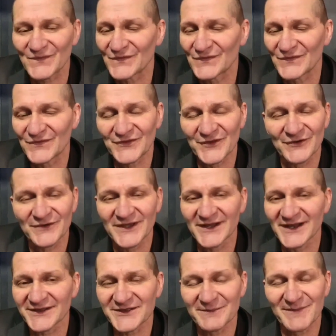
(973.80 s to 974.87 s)
Don't get
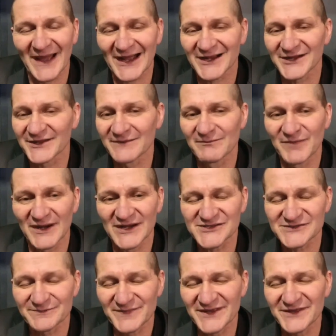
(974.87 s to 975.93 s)
at the back of the bus.
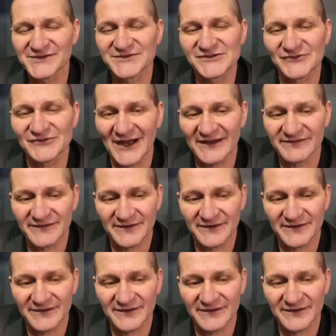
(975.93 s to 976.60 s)
Be the driver.